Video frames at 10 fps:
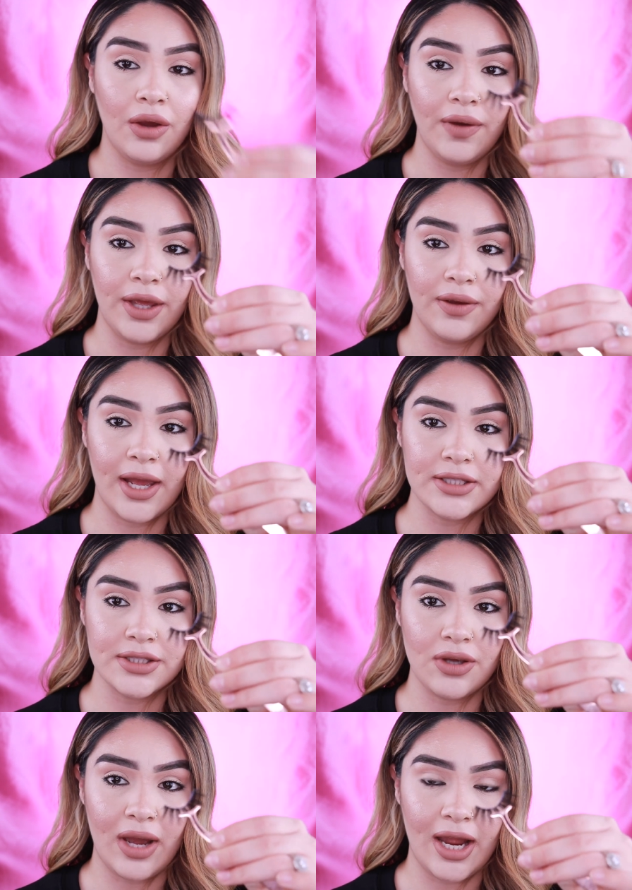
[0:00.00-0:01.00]
Okay, you guys,
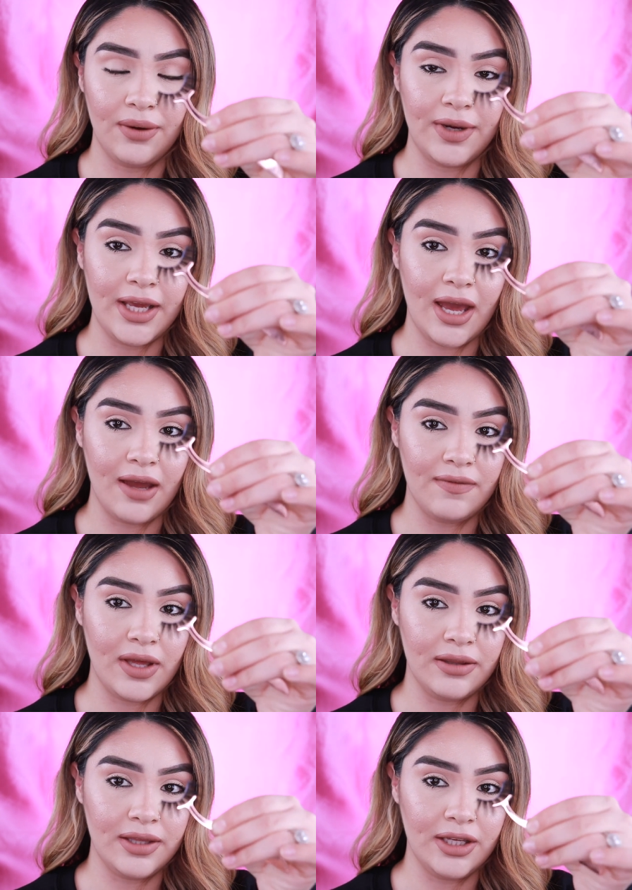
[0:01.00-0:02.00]
so I already have
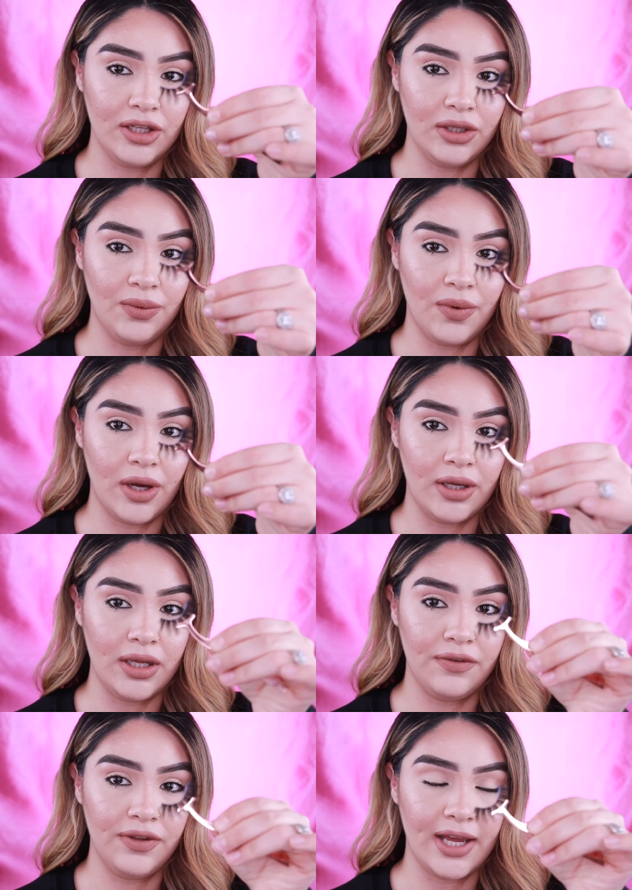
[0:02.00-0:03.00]
the glue on,
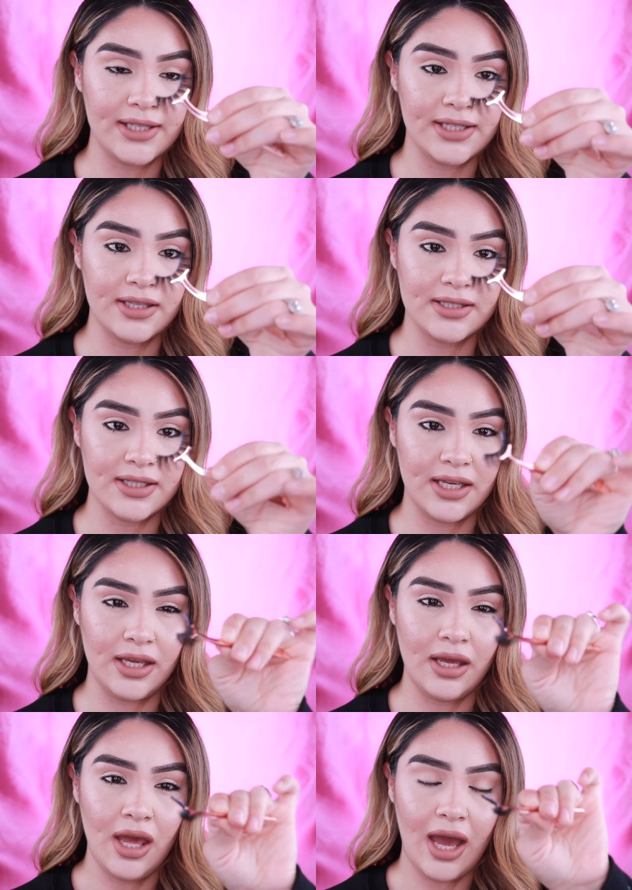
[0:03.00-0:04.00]
if you guys can
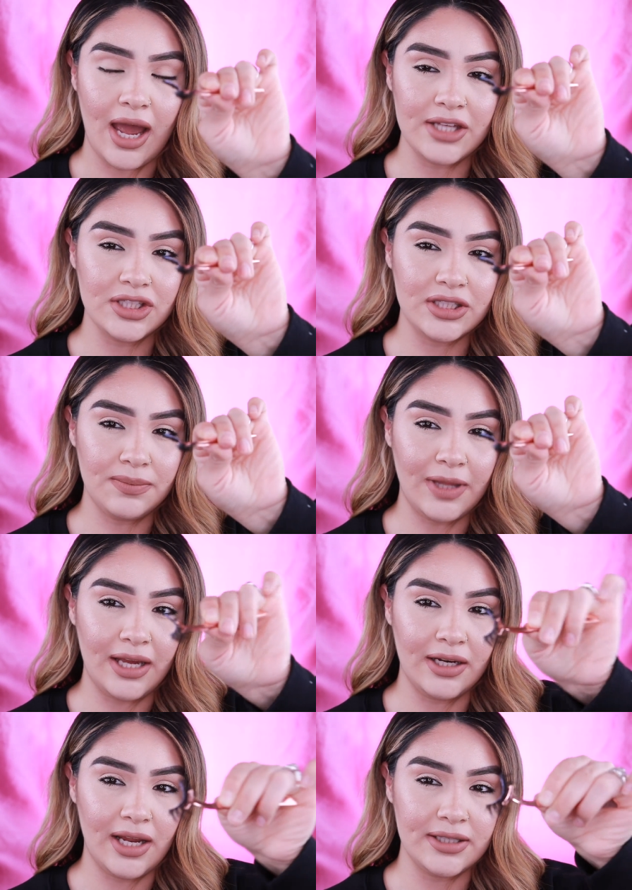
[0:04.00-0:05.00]
see. I just
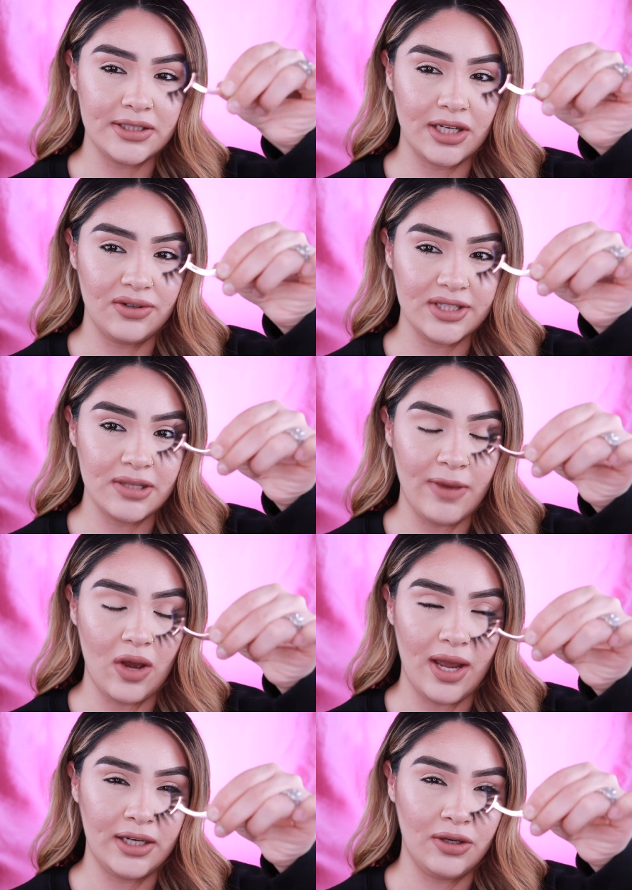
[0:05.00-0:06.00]
applied a nice generous
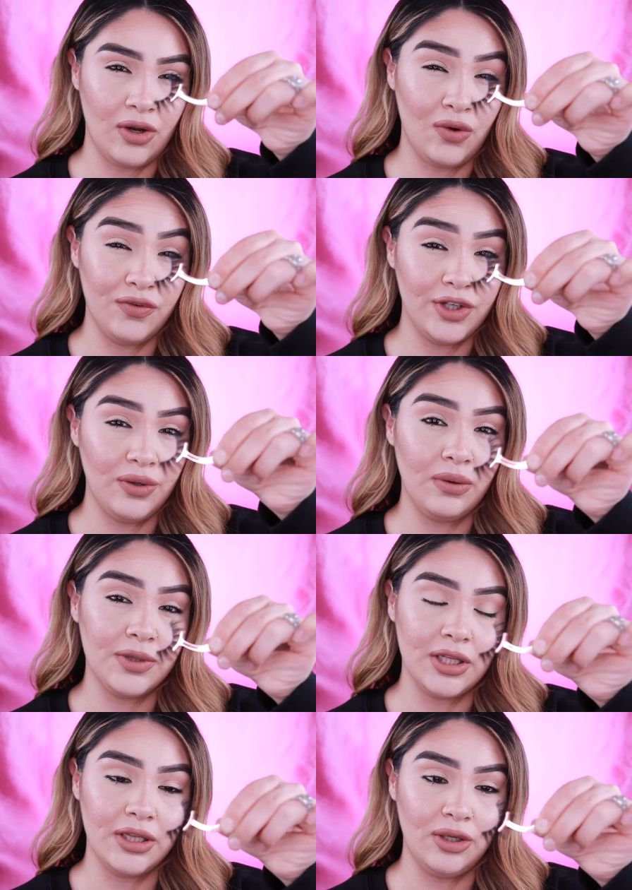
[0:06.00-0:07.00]
amount. I didn't overdo it
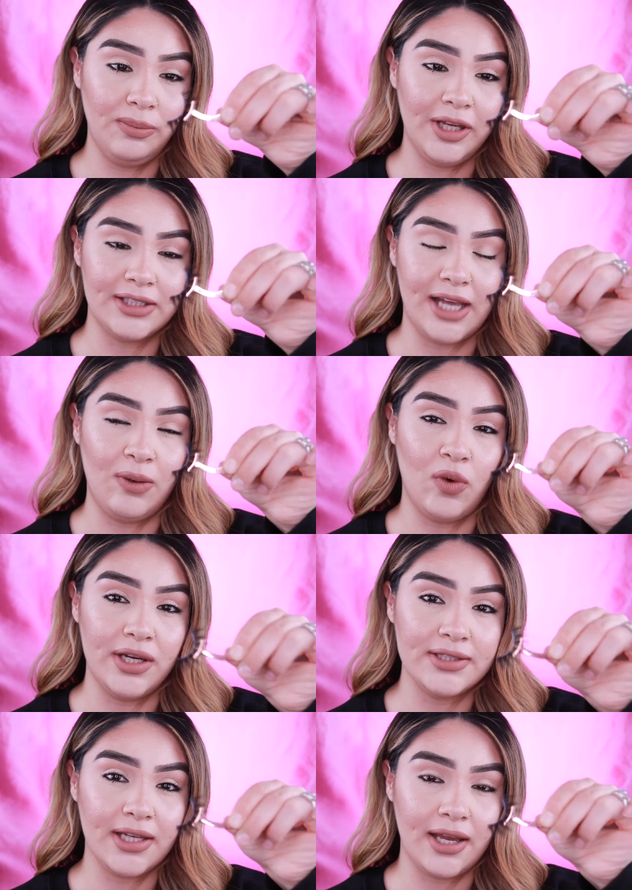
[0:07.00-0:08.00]
with the glue because I
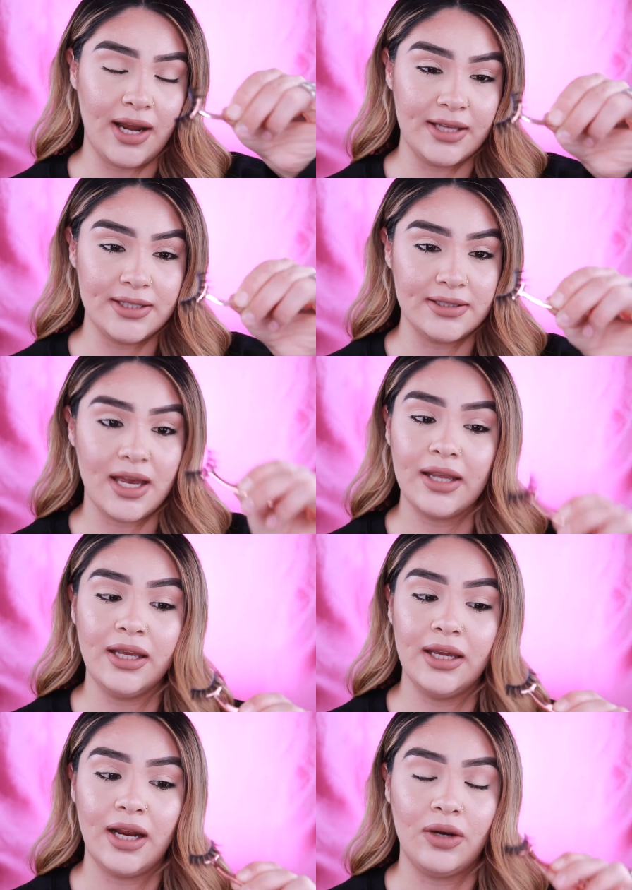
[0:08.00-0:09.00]
want it to get nice and
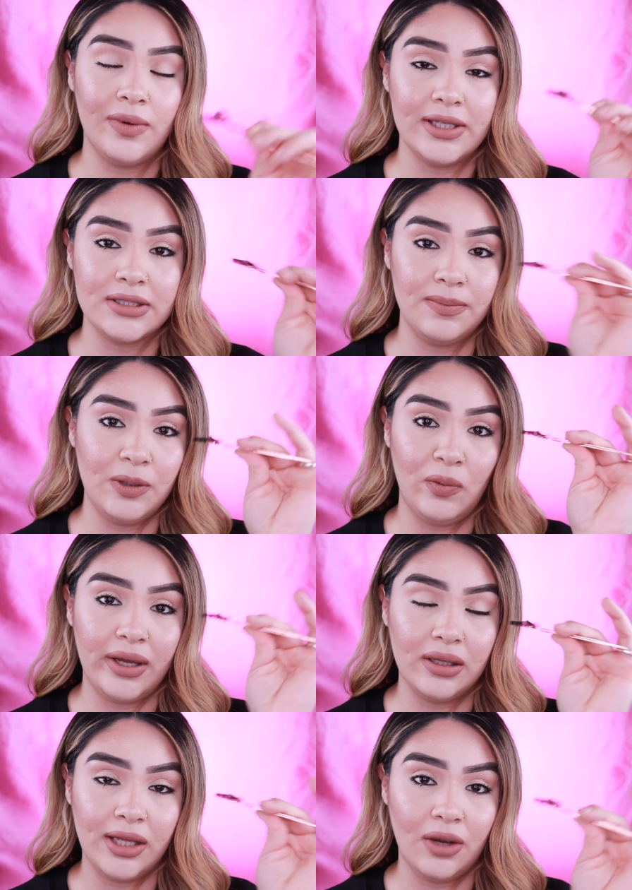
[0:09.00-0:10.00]
tacky and I don't want it to be
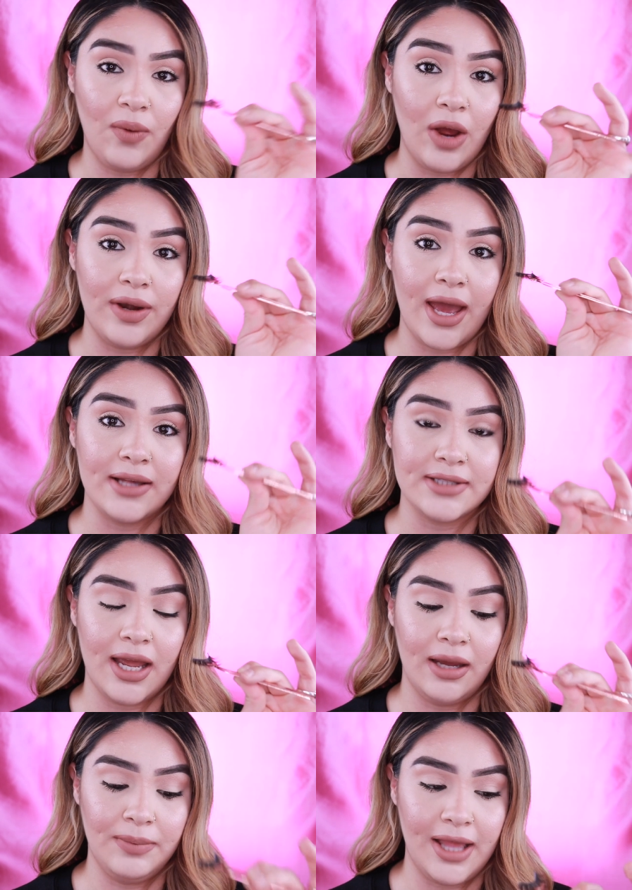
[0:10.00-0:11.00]
wiggling around as
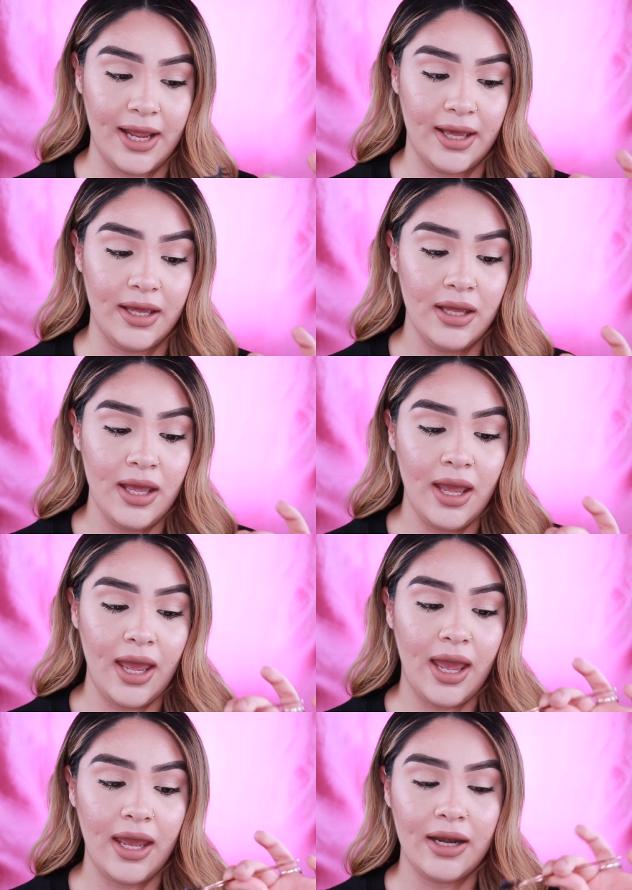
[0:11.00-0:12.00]
I apply it.
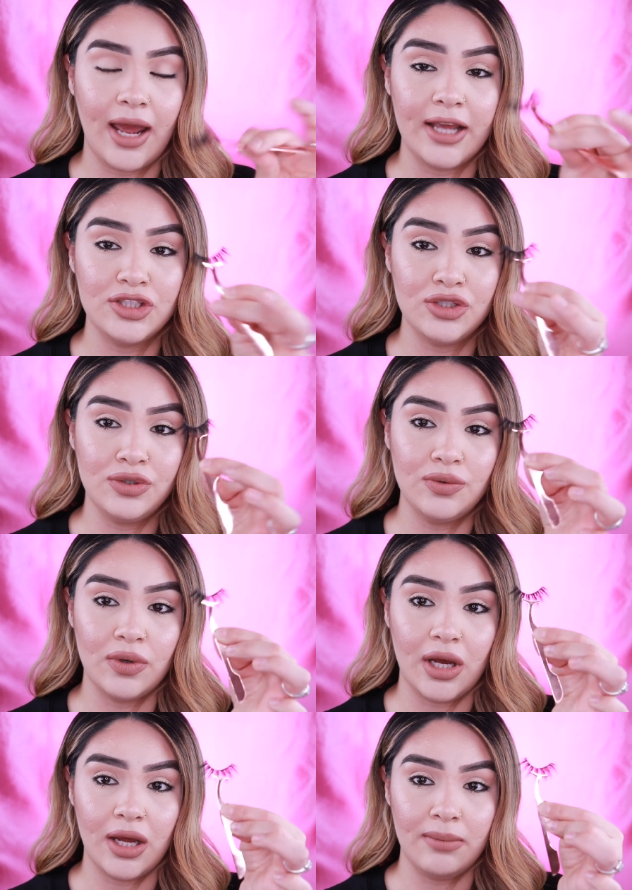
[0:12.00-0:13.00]
And I
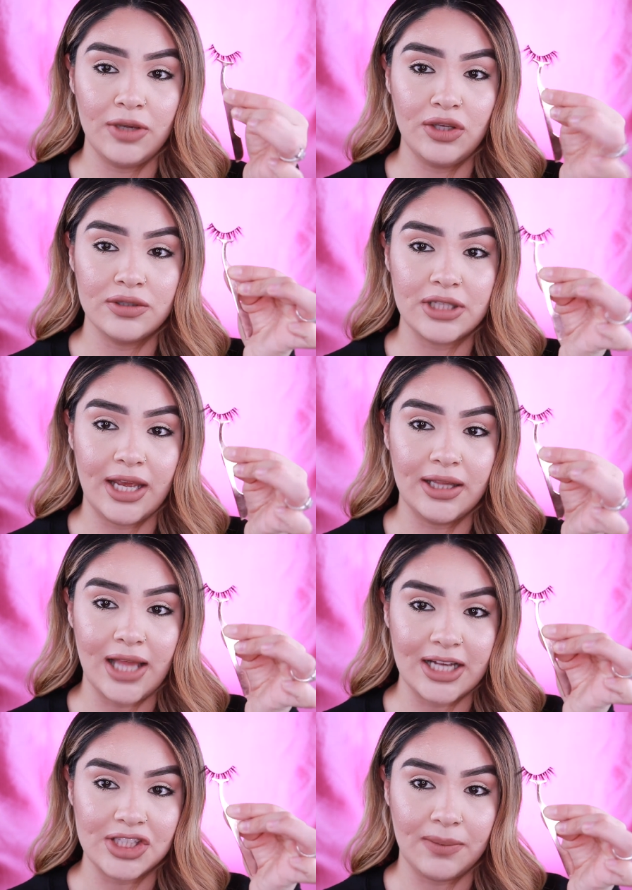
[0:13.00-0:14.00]
do um, use a
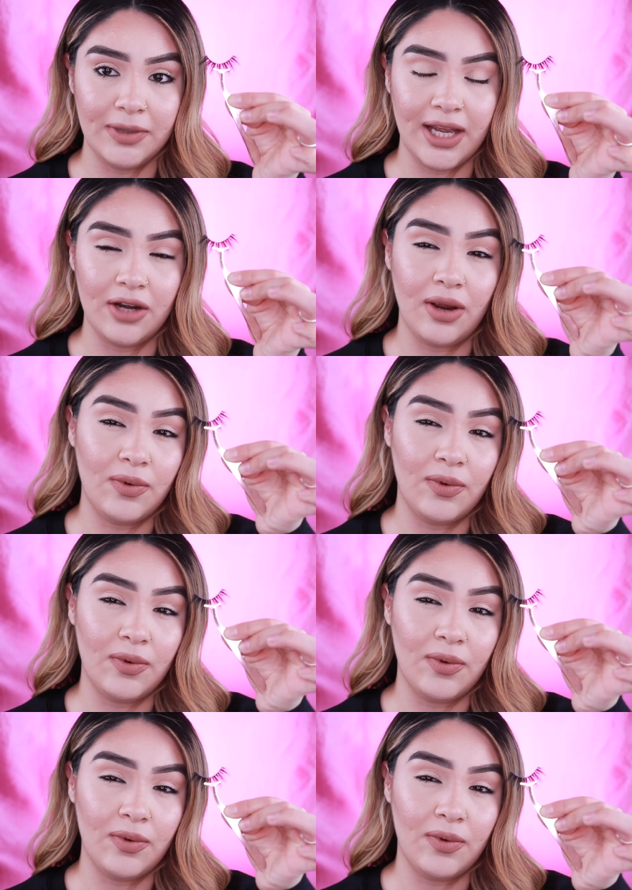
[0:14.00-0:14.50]
lash applicator.